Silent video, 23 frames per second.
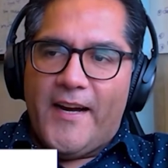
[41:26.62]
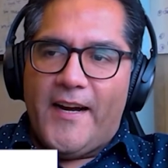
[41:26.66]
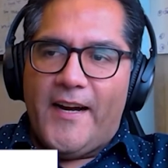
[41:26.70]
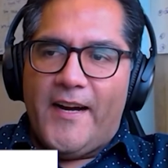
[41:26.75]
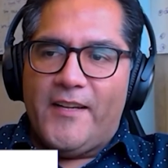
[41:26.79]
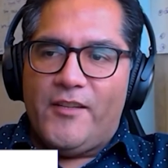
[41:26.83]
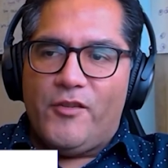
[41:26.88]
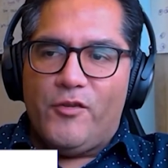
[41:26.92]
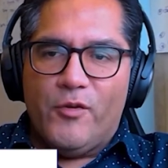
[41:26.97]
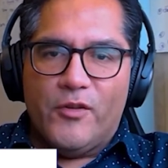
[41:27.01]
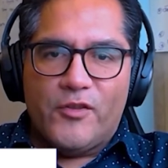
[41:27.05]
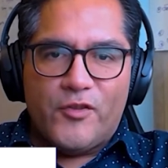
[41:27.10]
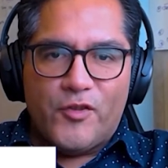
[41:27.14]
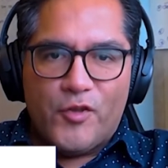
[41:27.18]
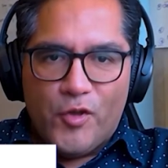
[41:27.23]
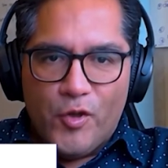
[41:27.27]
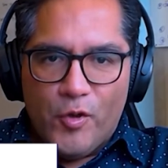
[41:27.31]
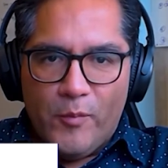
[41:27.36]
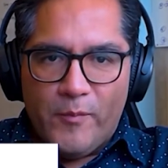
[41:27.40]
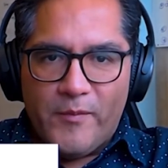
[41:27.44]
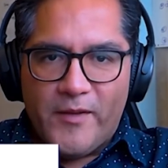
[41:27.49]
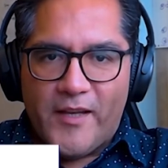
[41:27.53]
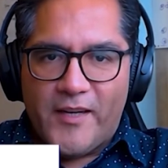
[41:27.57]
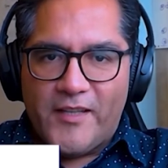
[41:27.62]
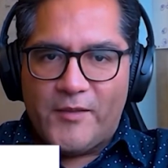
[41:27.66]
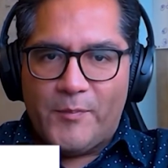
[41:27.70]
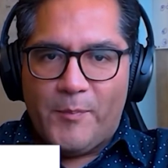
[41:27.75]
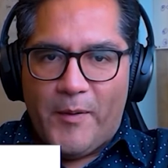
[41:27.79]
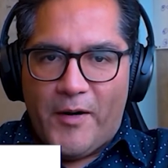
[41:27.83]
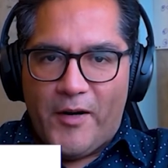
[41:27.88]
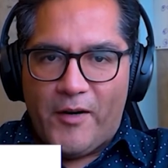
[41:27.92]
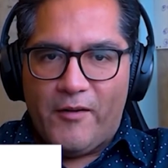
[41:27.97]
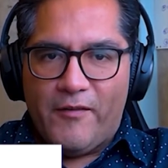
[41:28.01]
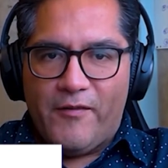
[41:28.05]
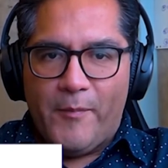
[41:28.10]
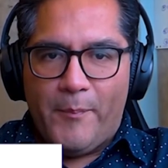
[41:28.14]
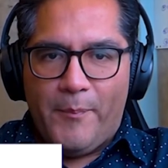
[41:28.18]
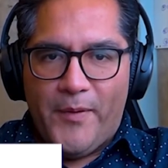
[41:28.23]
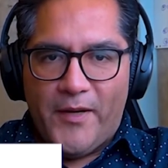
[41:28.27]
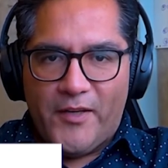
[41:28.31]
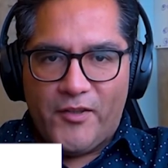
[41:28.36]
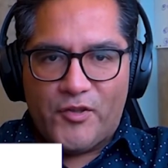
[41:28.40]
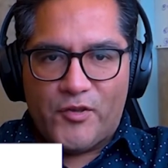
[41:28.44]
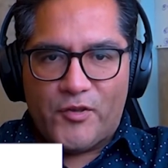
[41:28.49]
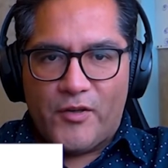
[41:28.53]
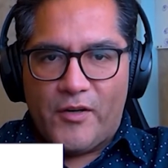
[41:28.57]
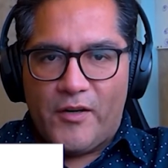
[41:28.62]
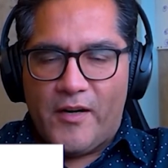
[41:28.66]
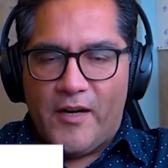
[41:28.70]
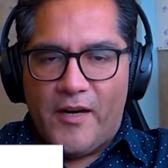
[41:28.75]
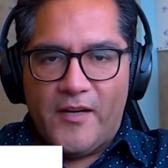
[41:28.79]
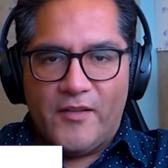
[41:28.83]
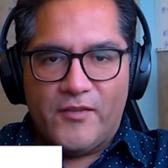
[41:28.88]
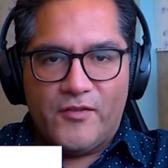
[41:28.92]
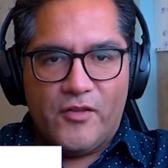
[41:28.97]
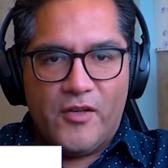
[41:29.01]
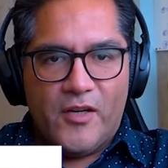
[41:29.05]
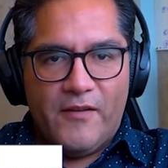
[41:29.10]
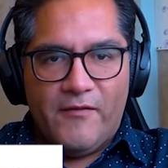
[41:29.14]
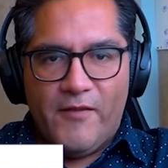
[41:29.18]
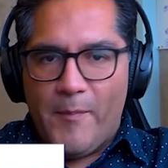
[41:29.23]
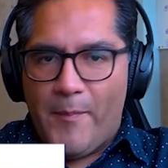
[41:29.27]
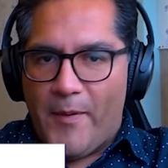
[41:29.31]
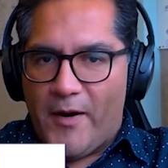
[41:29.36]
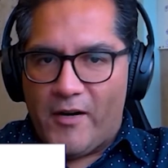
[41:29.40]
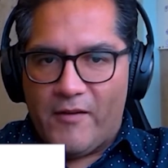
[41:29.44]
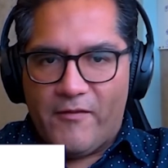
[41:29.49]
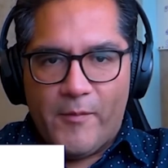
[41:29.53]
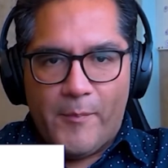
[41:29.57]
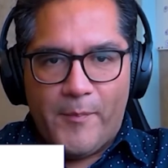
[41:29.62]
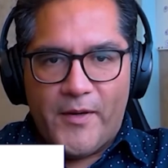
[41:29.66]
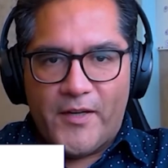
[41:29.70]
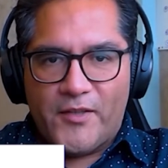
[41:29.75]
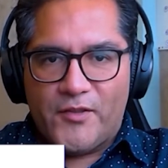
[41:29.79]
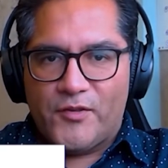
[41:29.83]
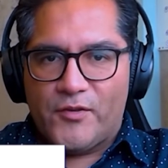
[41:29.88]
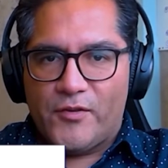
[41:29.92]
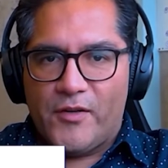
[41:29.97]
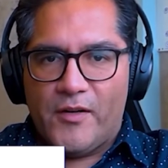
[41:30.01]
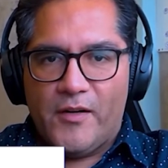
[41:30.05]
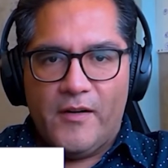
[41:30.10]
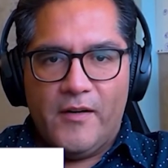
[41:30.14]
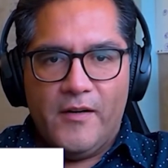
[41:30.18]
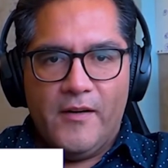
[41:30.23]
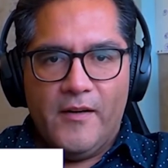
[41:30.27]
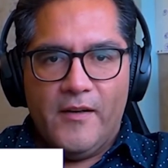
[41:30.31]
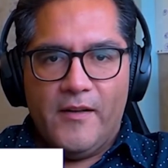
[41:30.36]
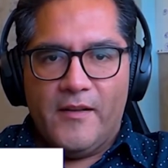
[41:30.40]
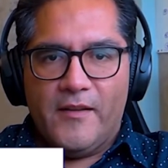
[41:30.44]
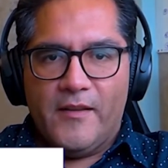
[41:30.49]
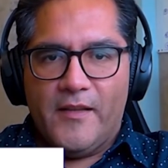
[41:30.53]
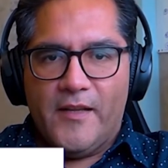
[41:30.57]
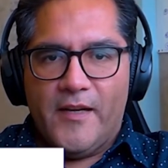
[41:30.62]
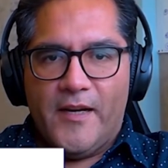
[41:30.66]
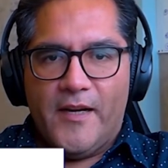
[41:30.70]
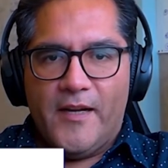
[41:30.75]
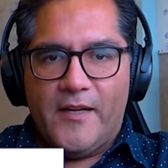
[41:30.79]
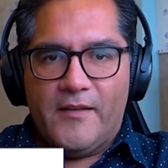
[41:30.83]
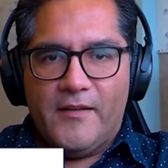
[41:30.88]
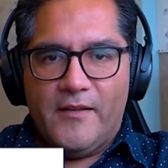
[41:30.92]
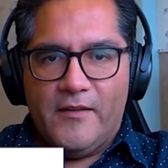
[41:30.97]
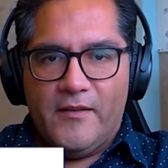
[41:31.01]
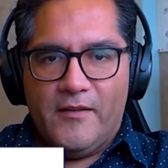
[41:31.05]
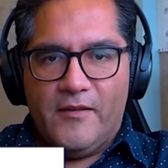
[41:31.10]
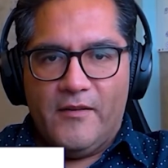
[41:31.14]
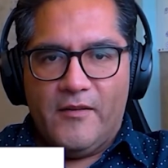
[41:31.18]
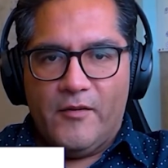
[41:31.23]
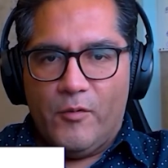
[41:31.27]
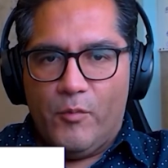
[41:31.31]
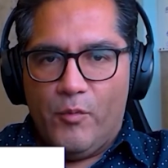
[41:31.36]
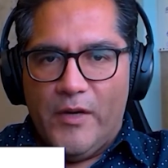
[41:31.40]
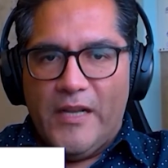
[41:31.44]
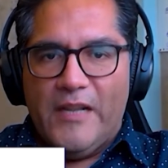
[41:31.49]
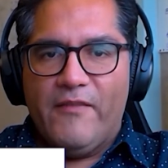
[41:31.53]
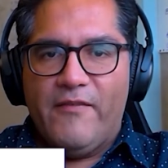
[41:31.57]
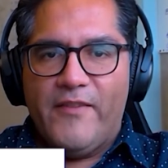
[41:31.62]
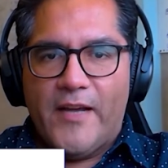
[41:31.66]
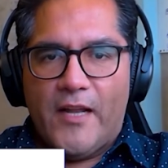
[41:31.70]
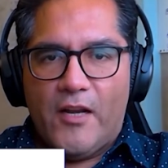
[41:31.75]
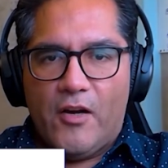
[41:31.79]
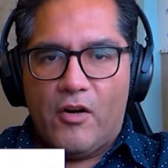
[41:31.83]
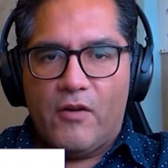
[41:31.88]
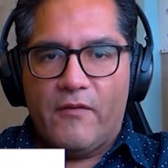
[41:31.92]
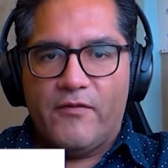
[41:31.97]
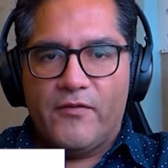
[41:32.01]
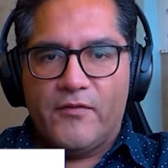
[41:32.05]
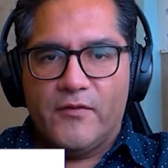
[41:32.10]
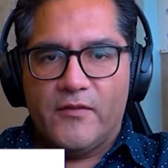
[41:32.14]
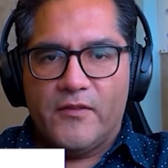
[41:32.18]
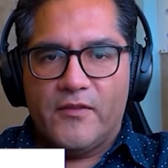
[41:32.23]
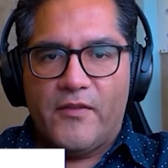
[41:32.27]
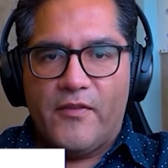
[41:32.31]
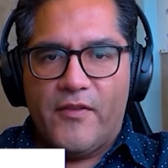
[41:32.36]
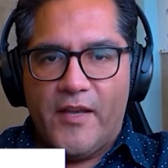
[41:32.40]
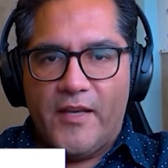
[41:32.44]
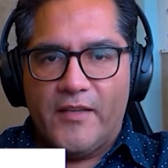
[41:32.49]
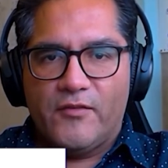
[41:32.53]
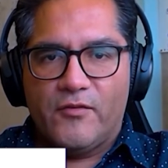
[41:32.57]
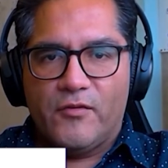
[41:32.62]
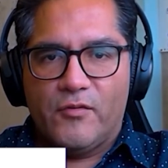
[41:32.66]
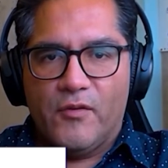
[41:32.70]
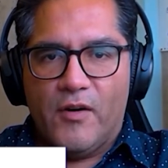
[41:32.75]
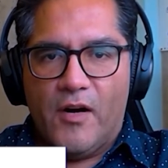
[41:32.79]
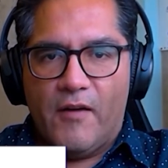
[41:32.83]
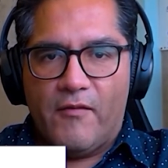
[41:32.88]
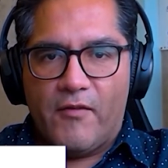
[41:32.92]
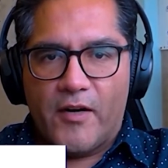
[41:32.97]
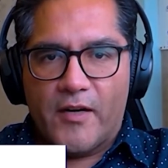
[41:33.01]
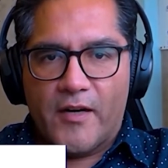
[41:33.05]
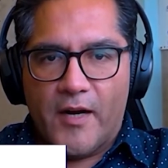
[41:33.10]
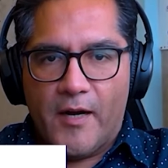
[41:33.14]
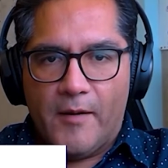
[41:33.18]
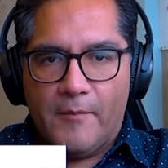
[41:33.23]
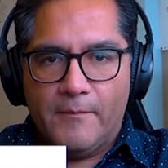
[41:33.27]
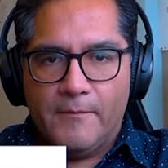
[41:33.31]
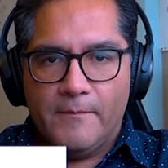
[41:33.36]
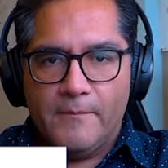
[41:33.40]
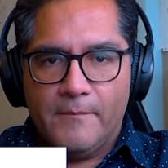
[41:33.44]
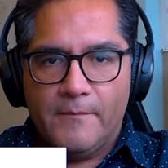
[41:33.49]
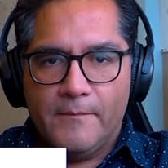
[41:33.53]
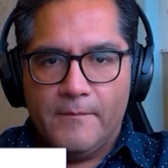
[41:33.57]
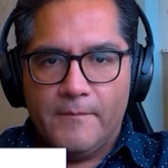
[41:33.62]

You assume that it's part of the picture, and it's gonna be part of the picture, that there will be a lot of things to overcome.